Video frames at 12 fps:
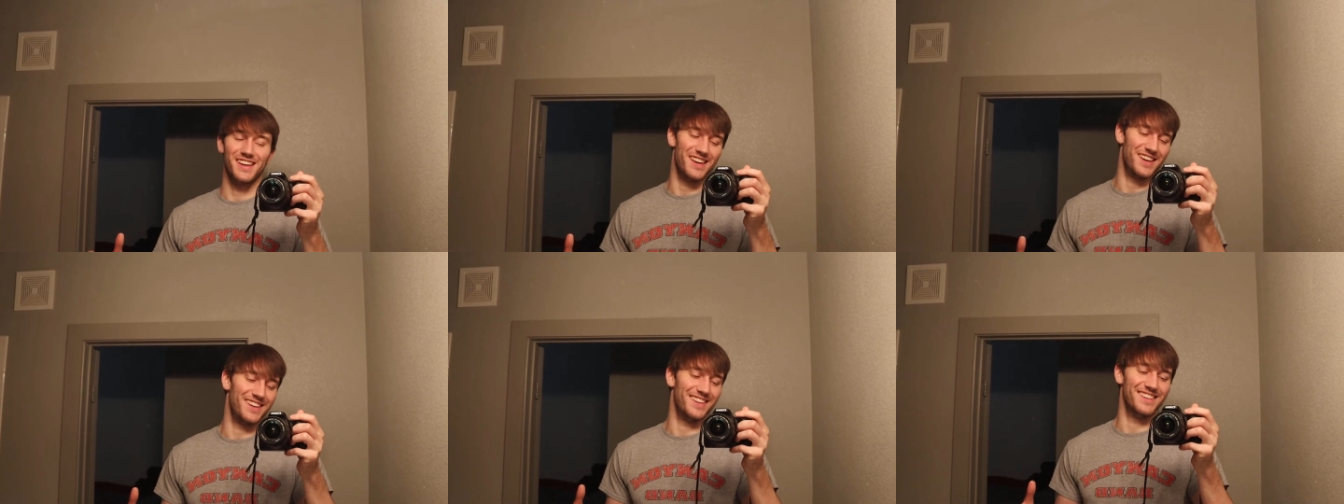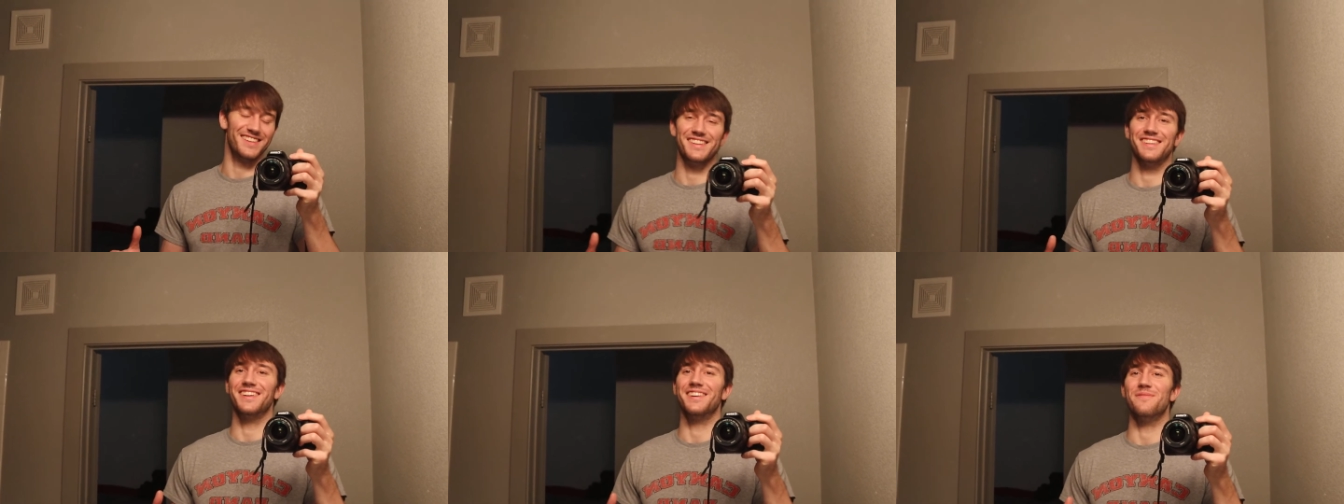
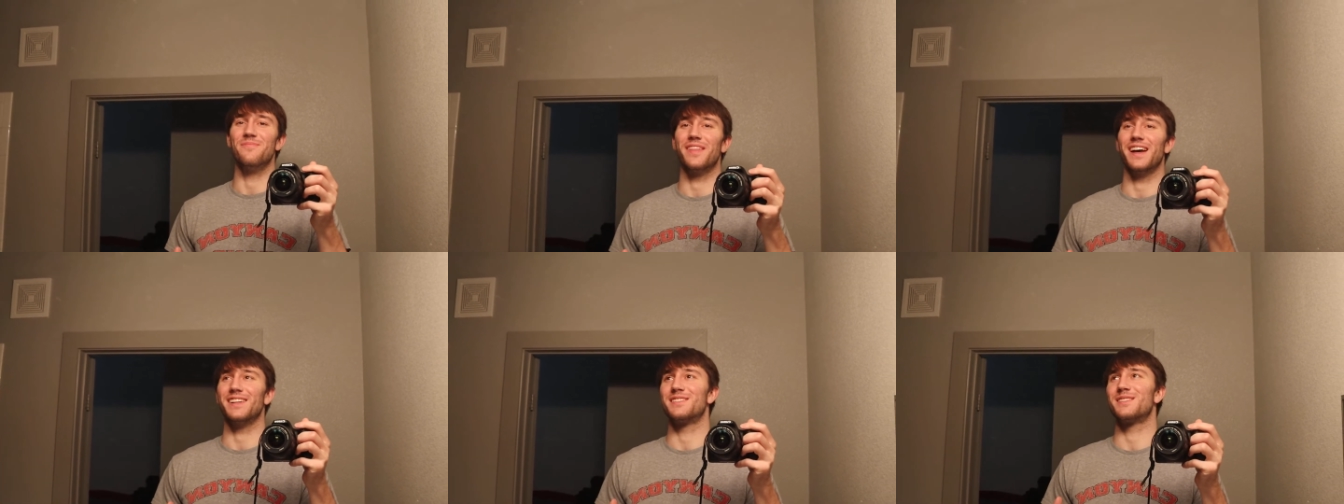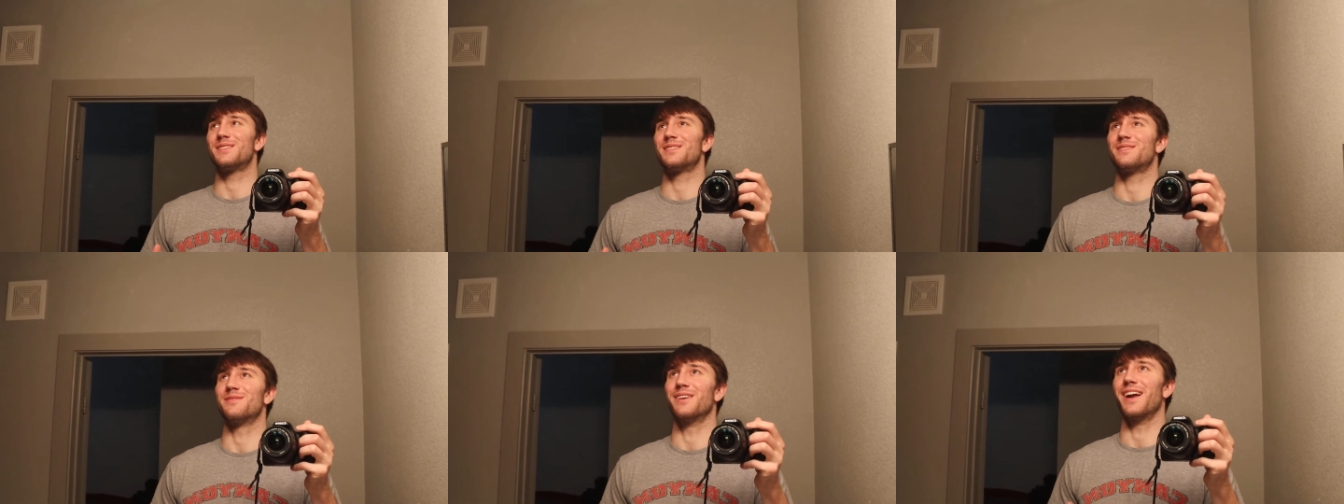And you know,
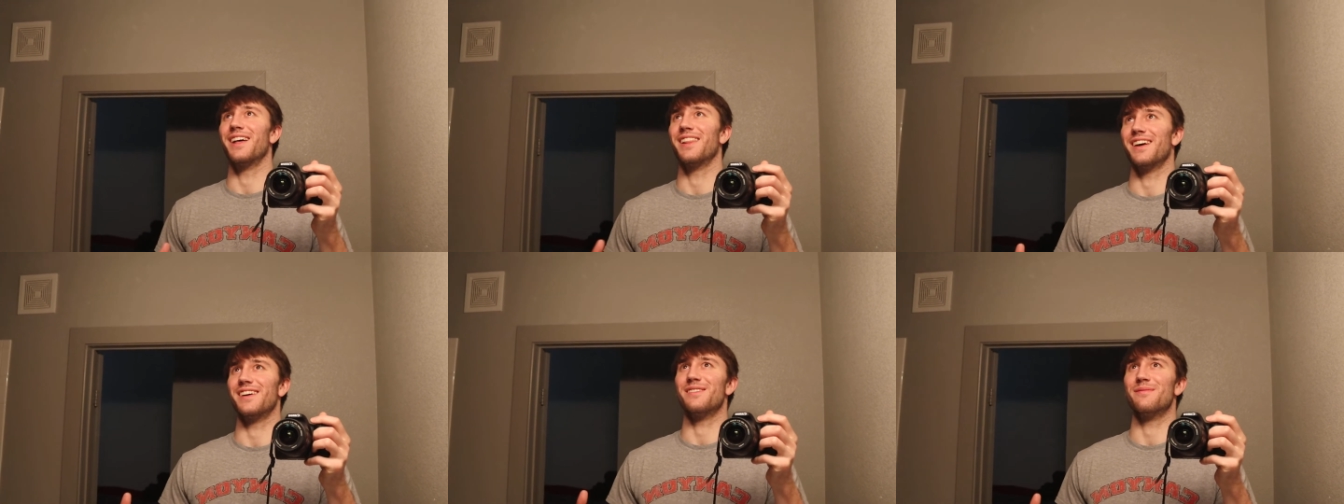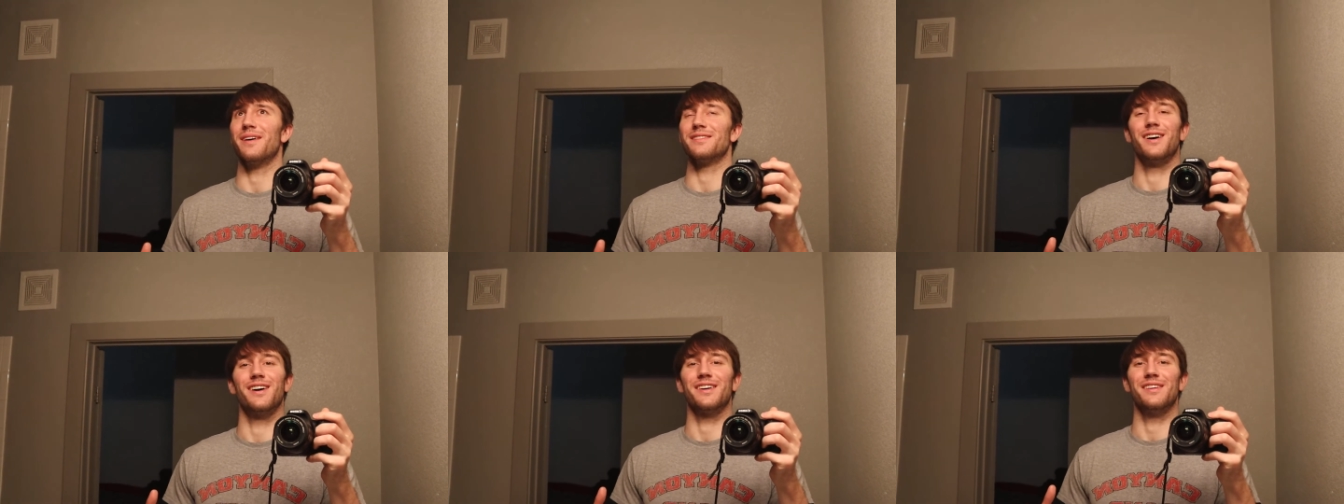that's what I like about
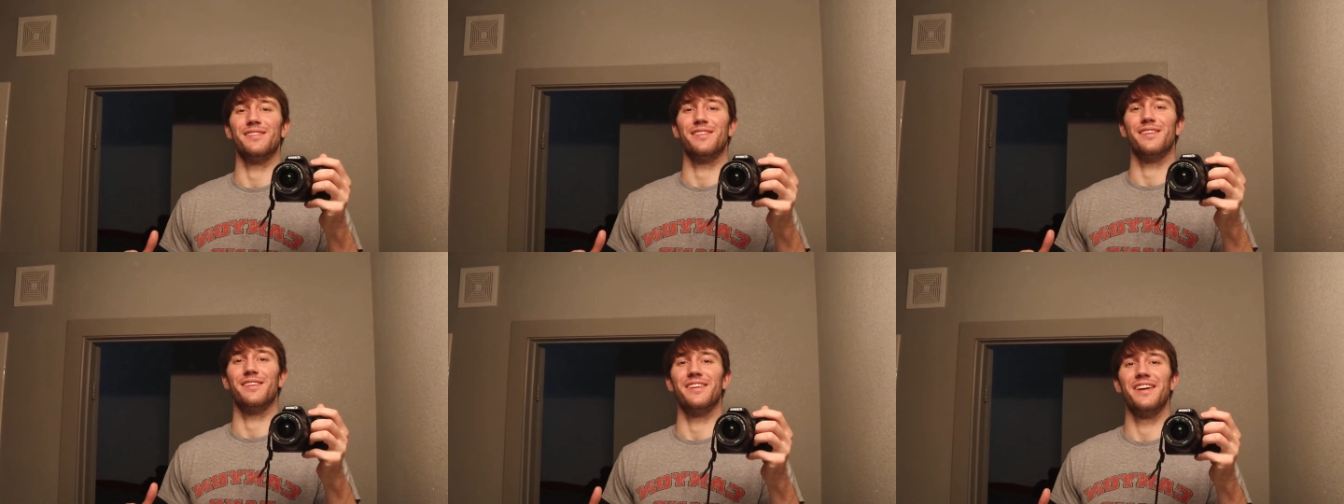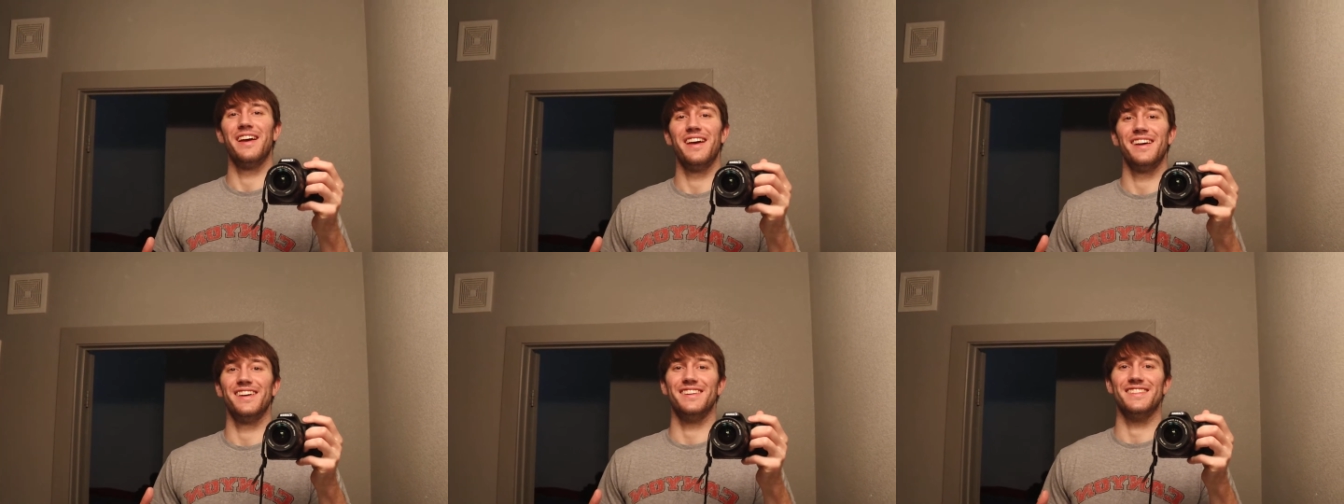talking with her,
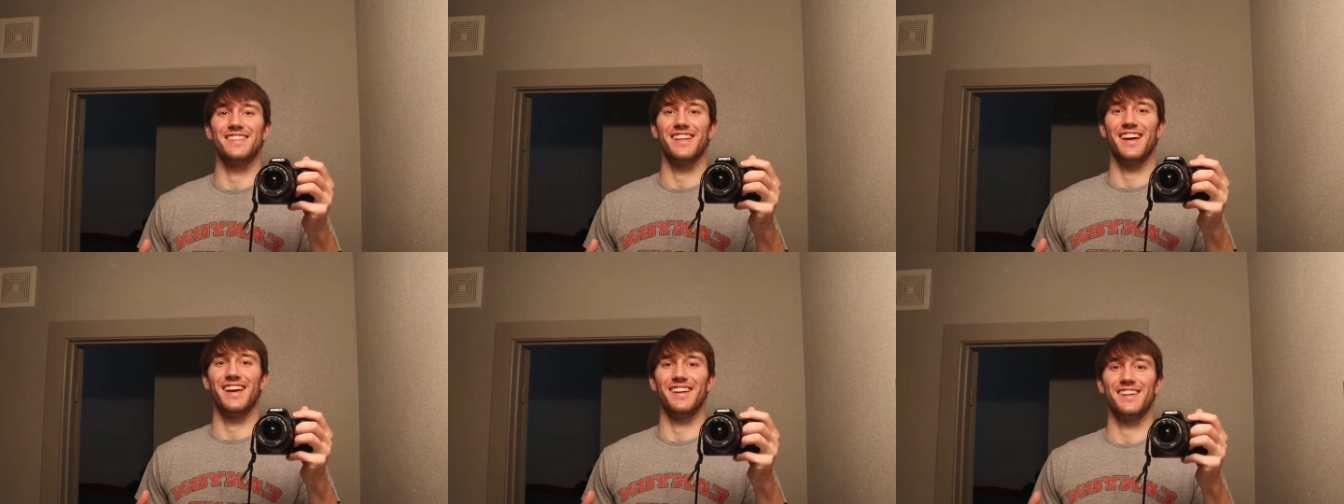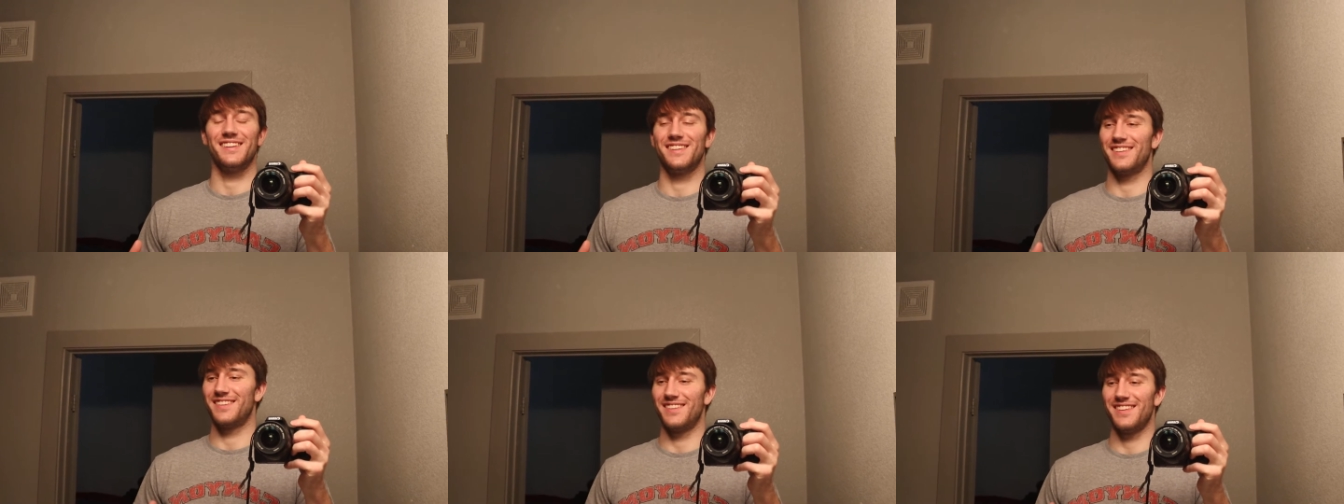is that
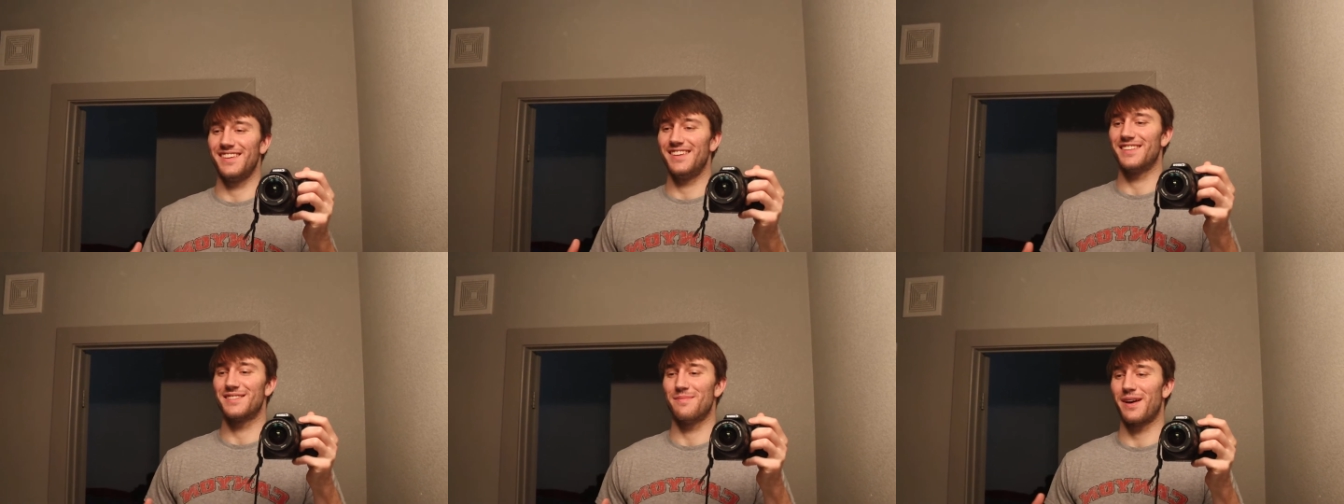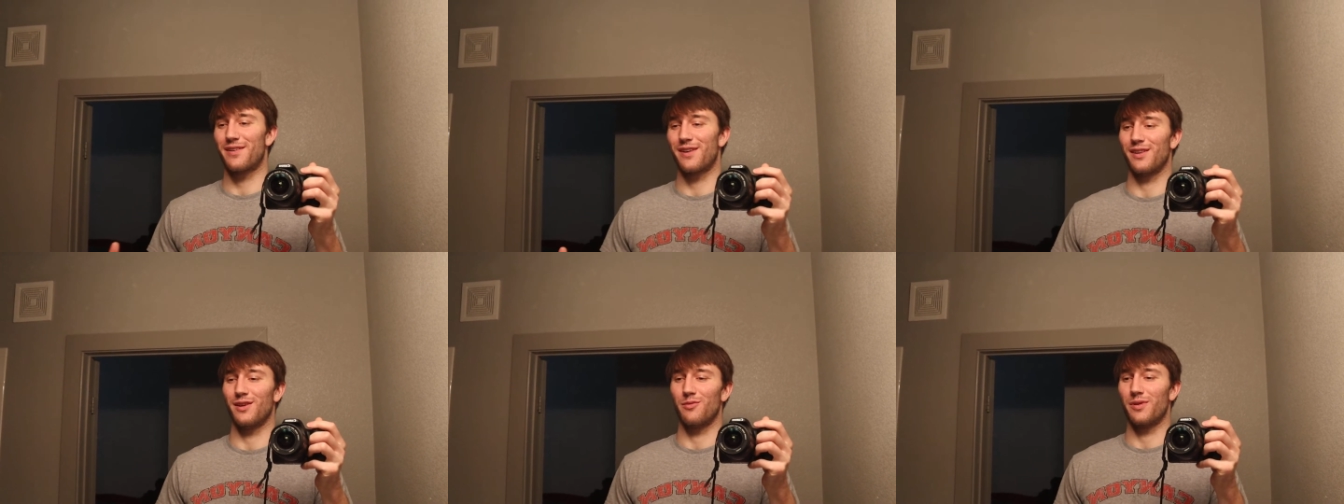it doesn't matter
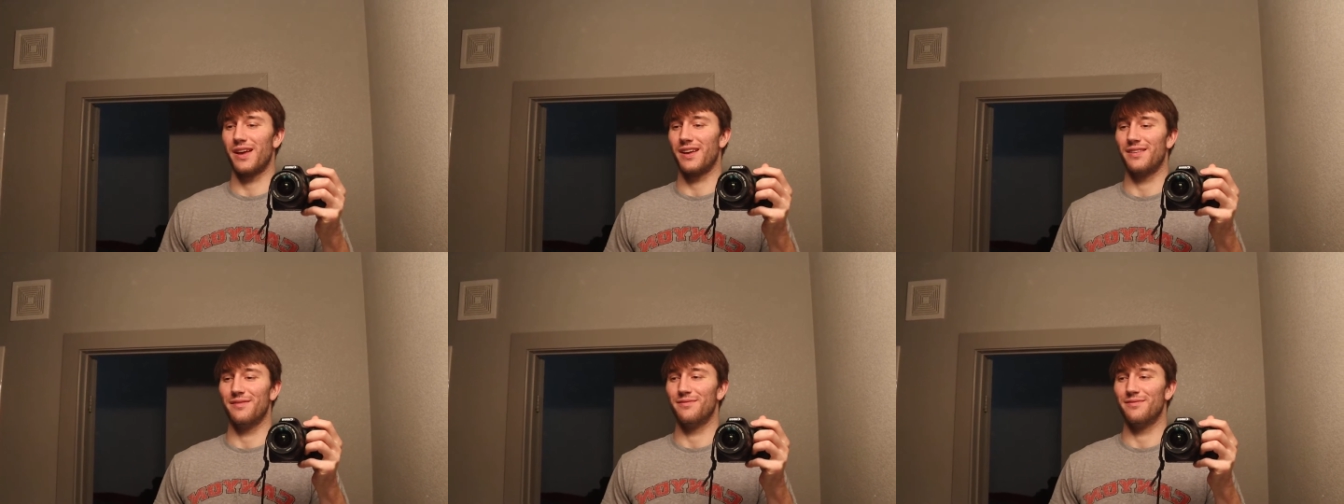how long we